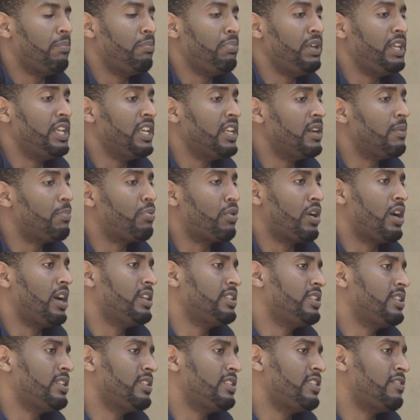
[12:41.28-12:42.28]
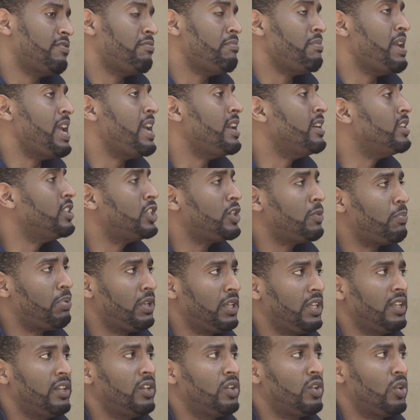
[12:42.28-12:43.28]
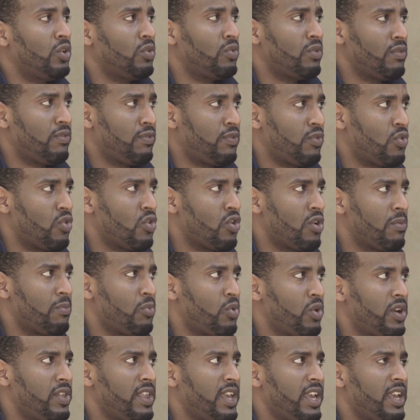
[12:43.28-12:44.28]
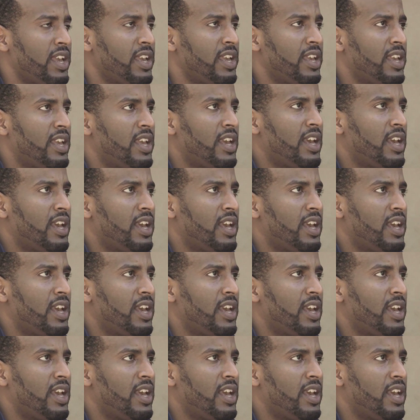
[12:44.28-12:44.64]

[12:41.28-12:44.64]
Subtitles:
begin a process of managed political reform where they,